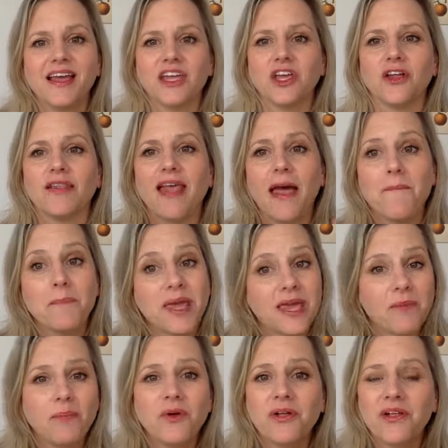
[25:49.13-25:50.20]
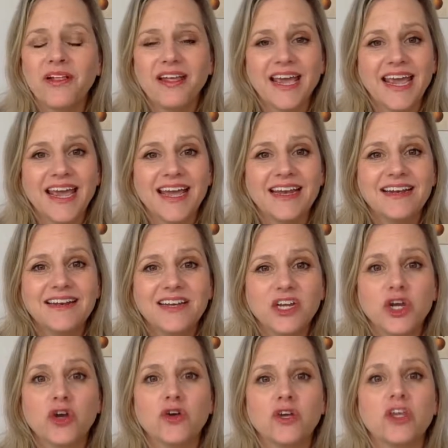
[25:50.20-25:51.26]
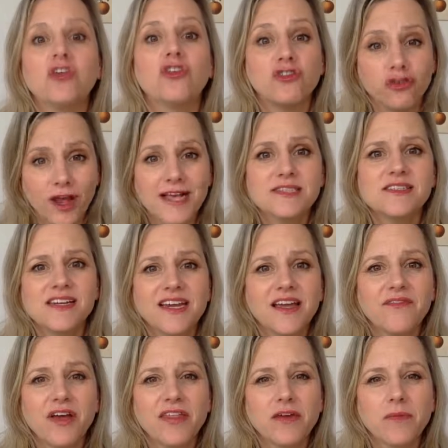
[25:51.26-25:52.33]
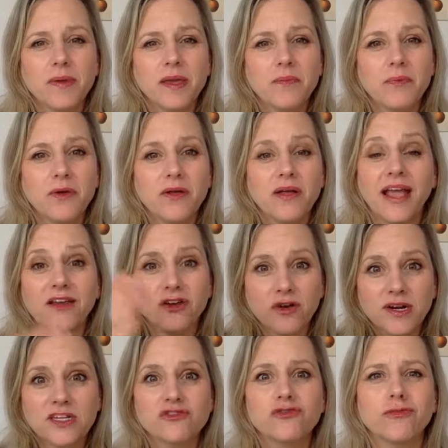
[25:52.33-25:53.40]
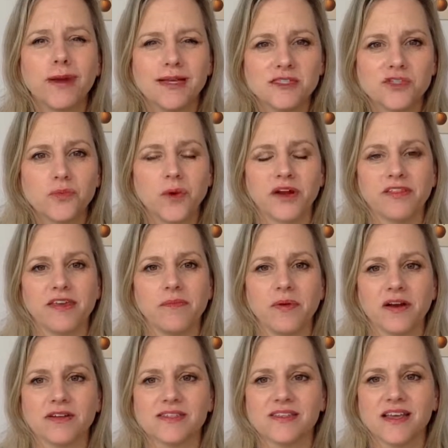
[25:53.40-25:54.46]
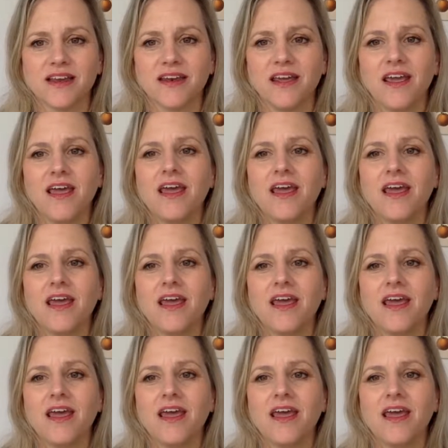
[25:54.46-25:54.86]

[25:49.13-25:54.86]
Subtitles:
You let people in. You're trusting of other people, and you're a trustworthy person.